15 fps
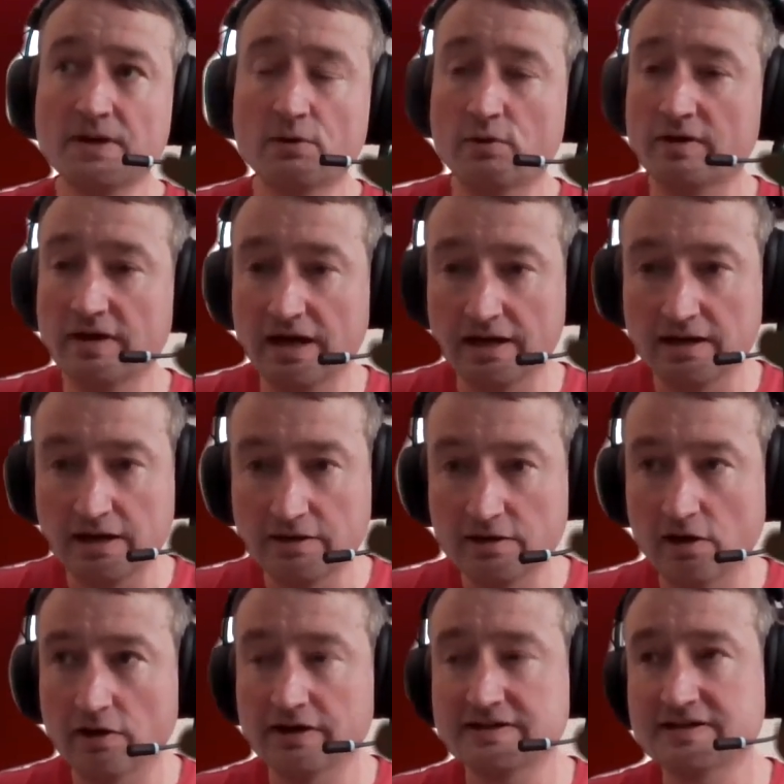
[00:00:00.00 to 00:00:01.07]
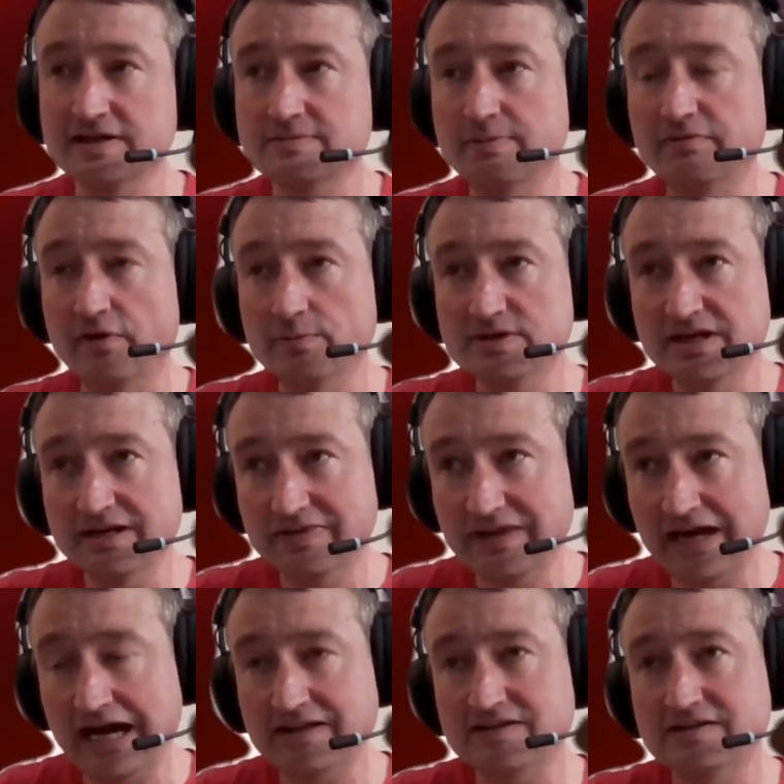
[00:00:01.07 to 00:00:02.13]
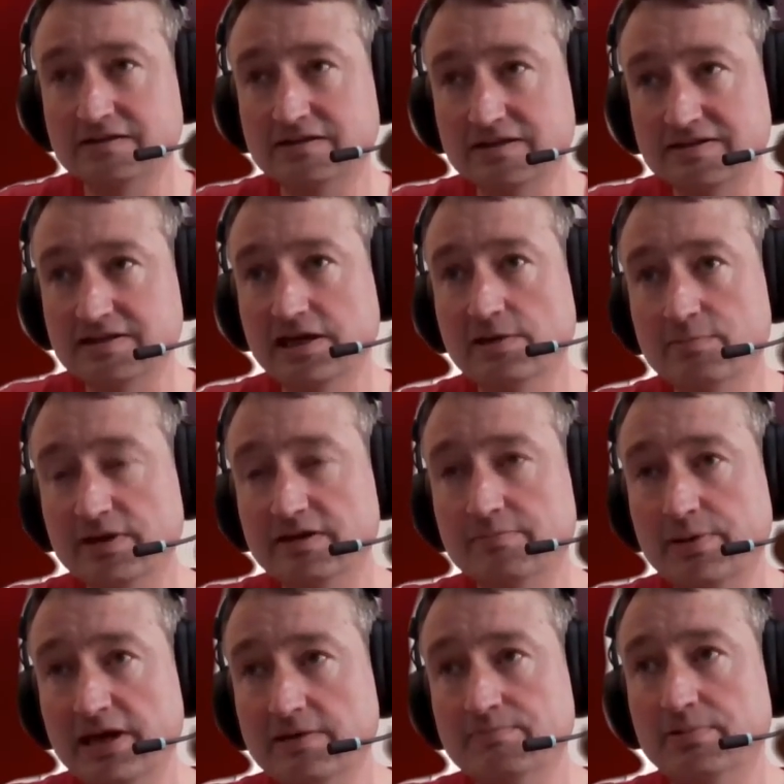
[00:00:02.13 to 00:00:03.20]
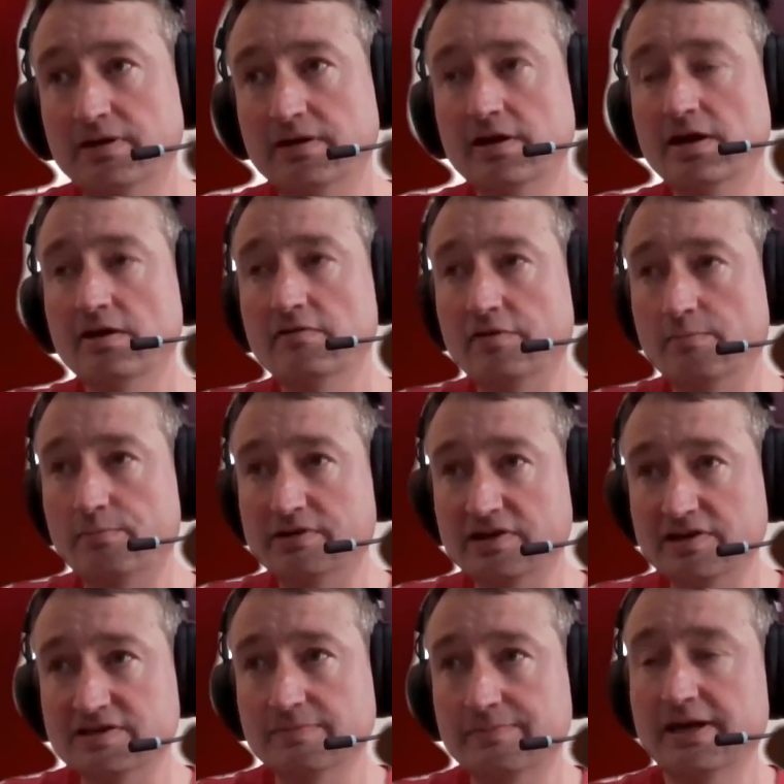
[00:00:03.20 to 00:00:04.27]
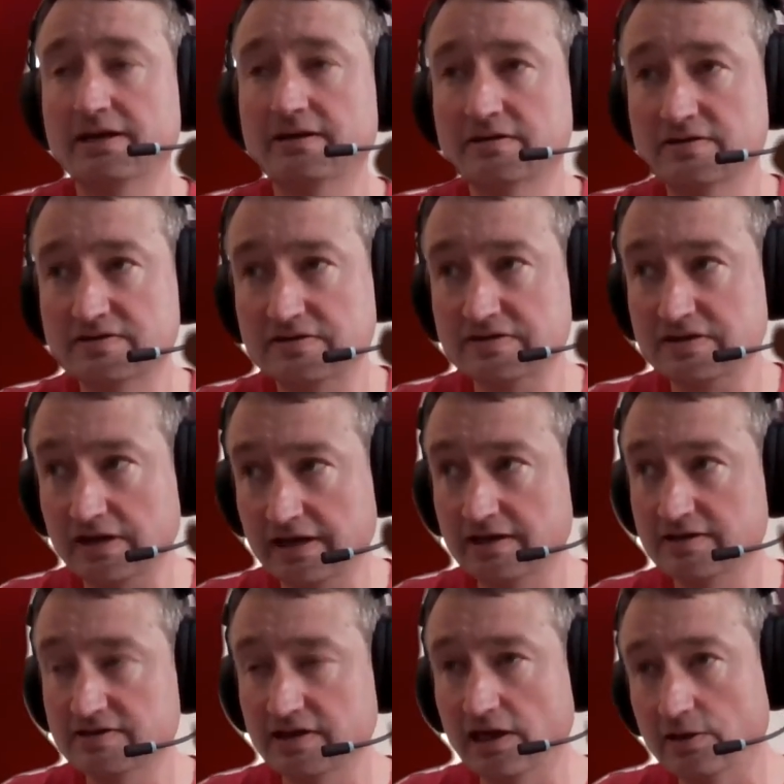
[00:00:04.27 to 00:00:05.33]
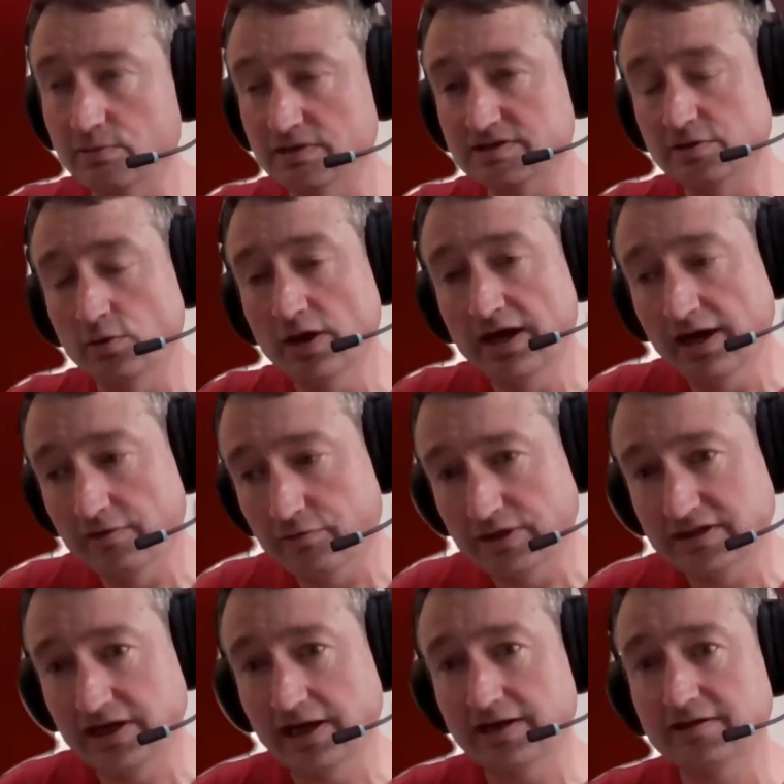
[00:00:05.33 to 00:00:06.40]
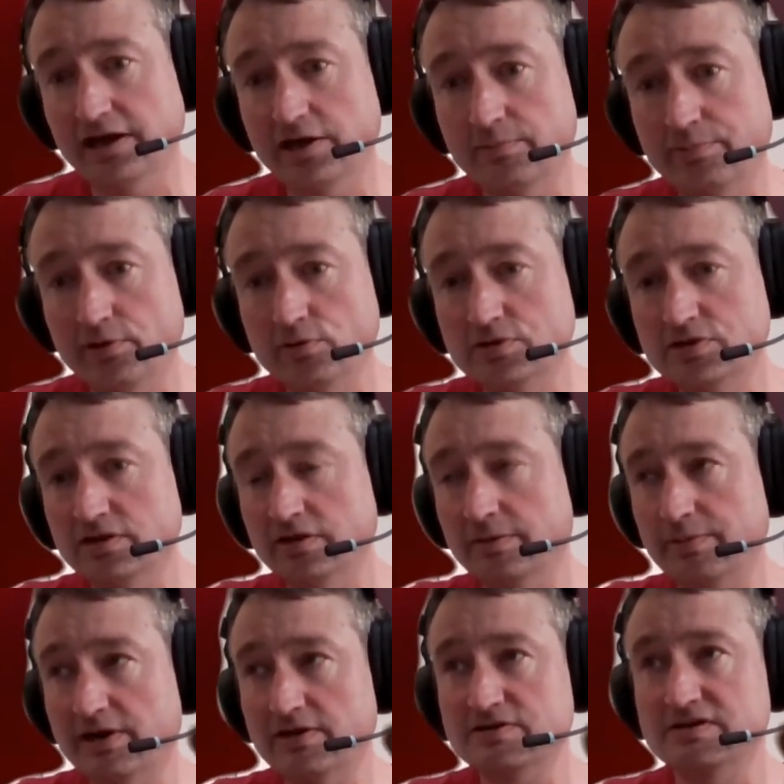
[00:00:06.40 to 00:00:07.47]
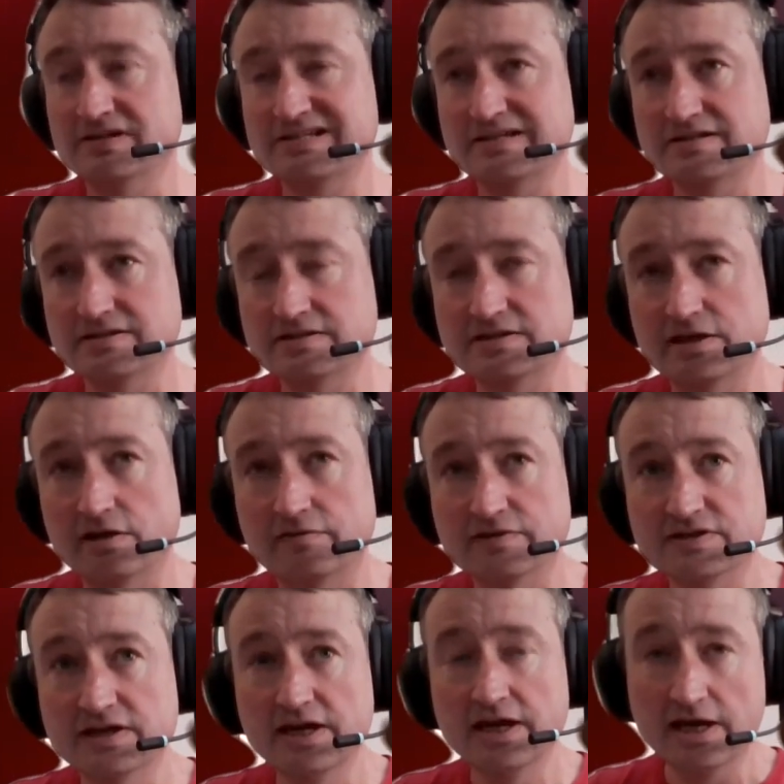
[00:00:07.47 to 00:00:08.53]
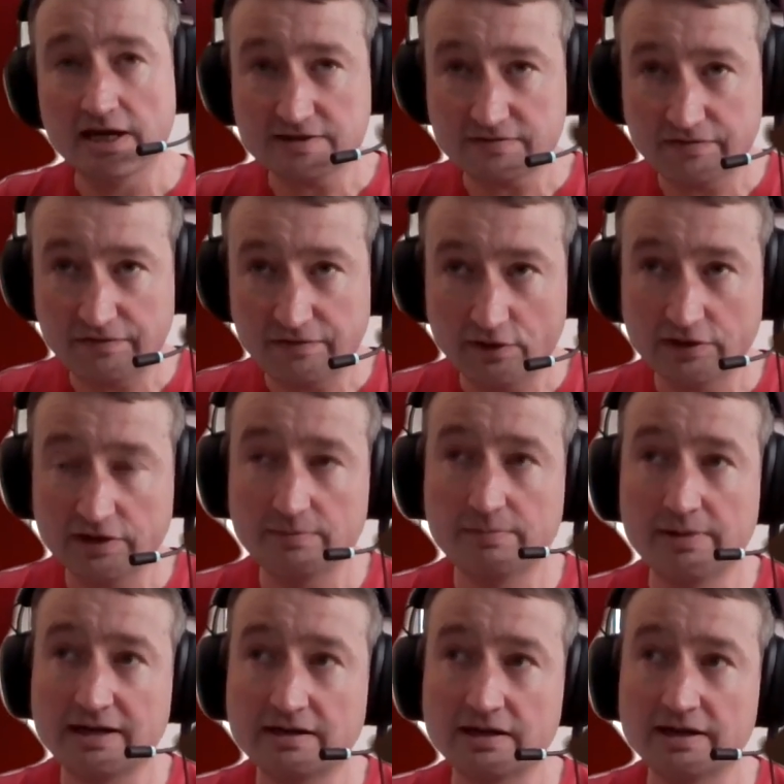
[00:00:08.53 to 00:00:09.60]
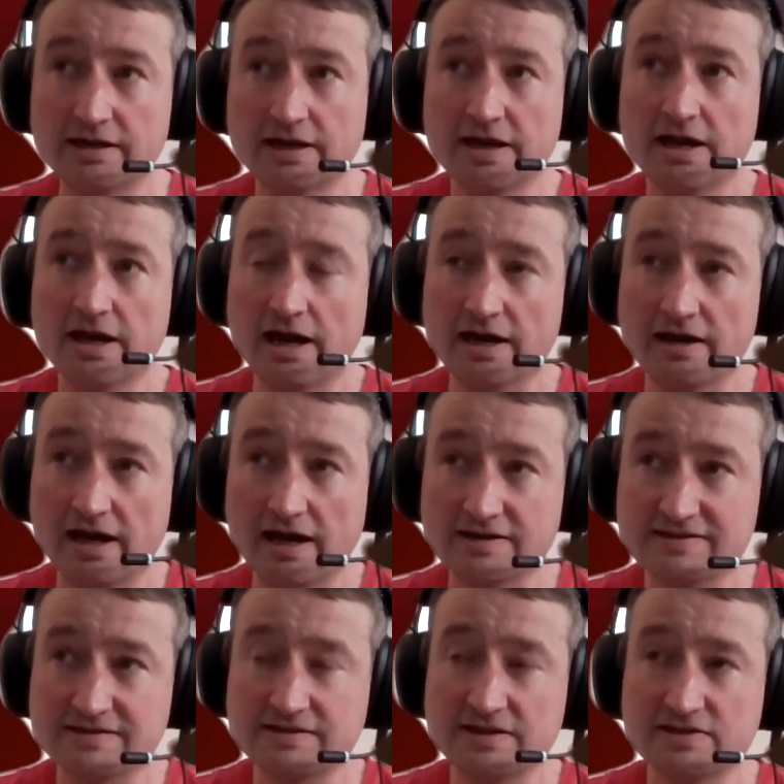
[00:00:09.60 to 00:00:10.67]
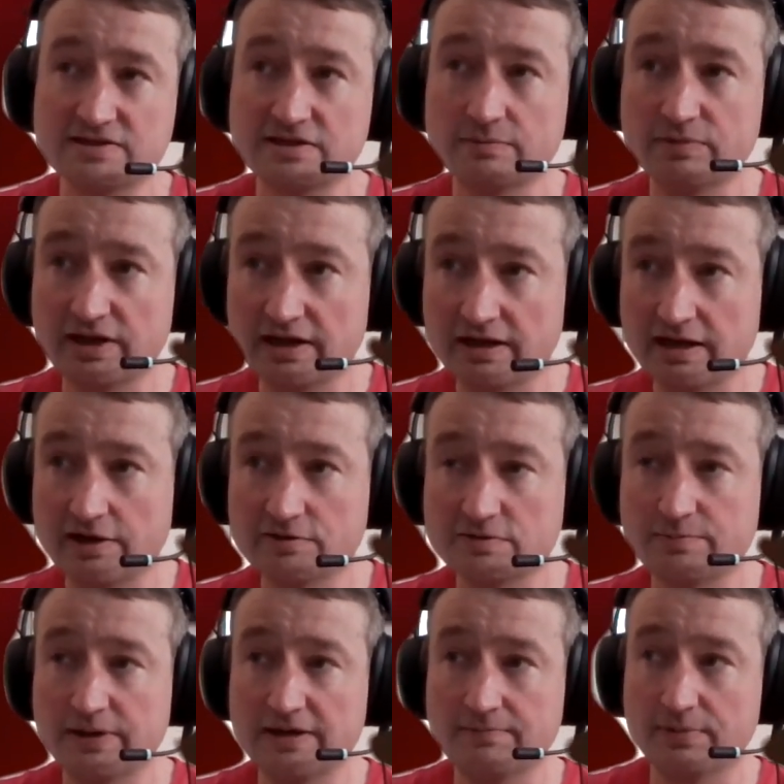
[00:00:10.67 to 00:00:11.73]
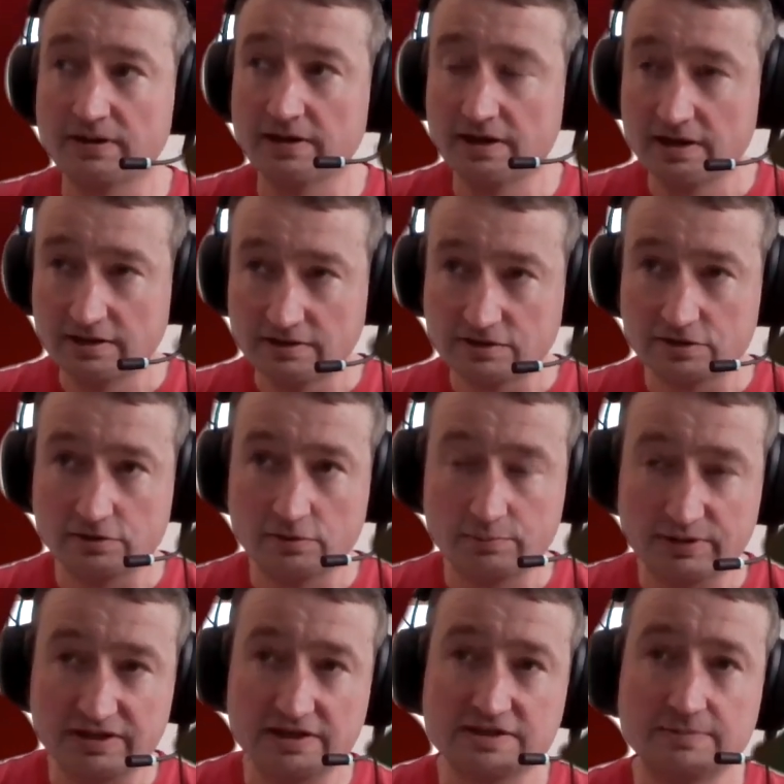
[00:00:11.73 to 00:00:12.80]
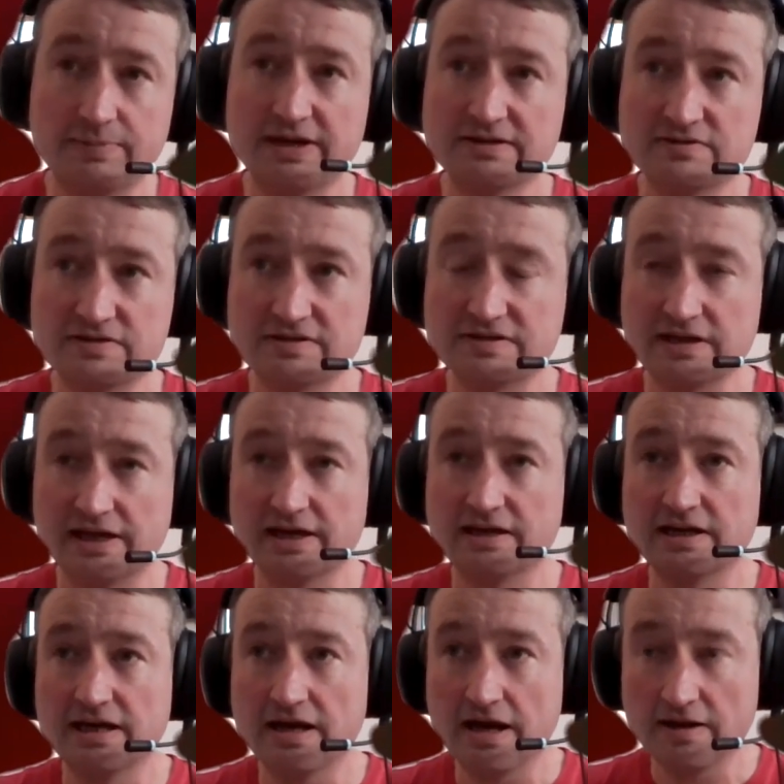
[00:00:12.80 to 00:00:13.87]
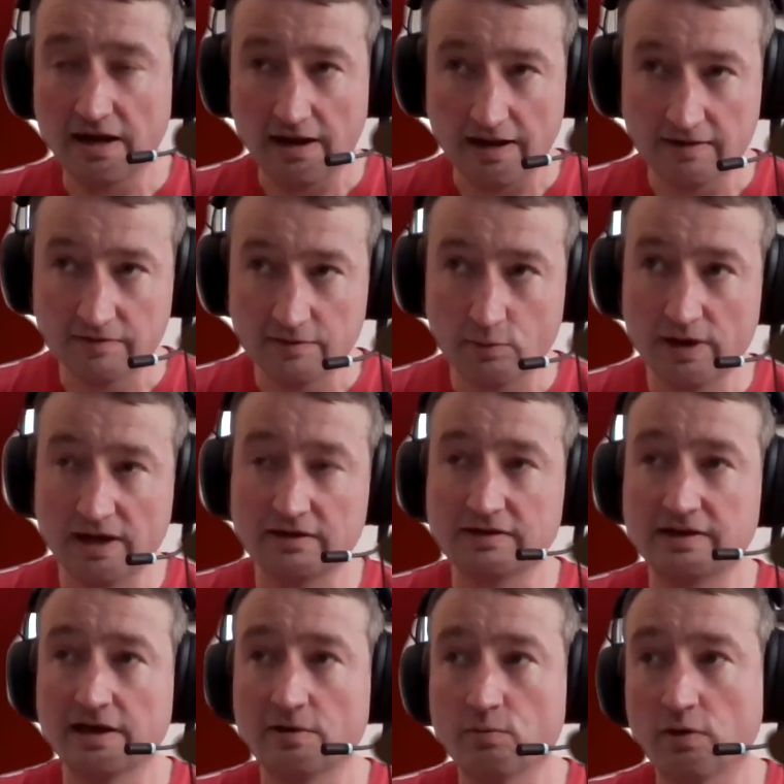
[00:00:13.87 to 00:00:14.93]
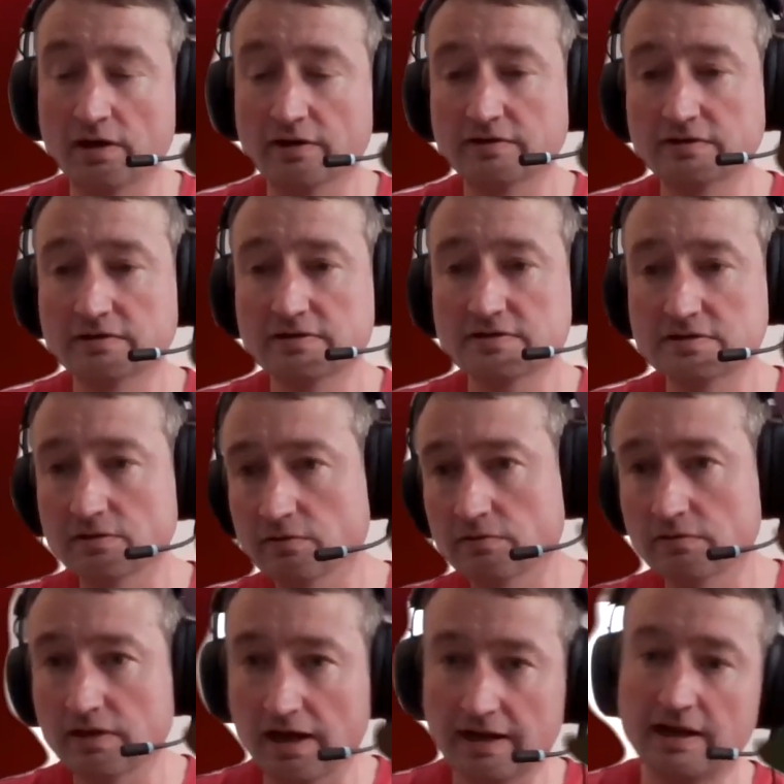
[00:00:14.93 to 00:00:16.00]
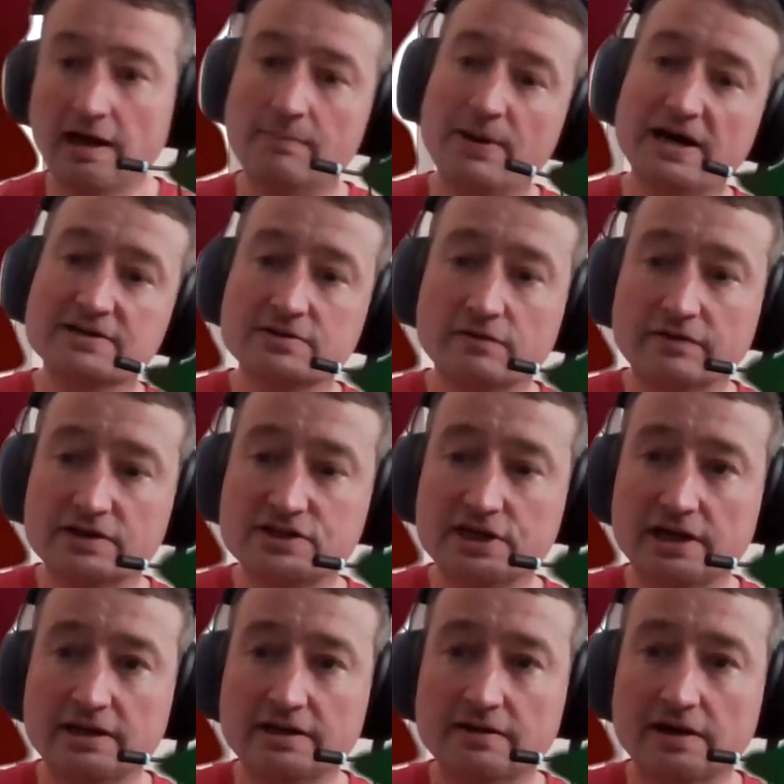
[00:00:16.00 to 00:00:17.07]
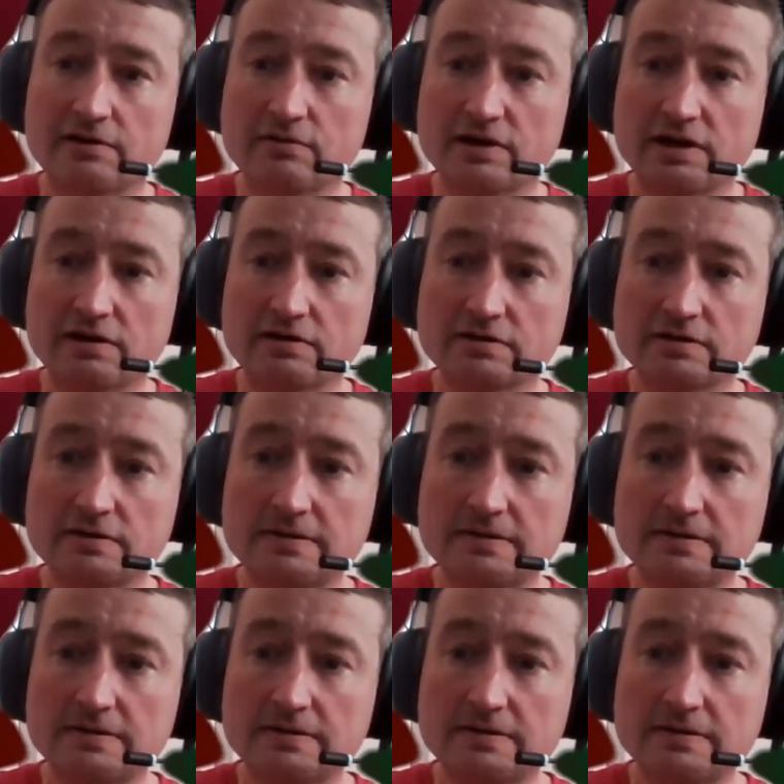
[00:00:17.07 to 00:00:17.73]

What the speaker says: when in non-accessible forms. That's disabling people from participating in society as equal. So if we take that approach, then the personal assistance service is fundamentally a system that allows people to participate in society in the way that they want. So I'll pass over to Shelley in that regard.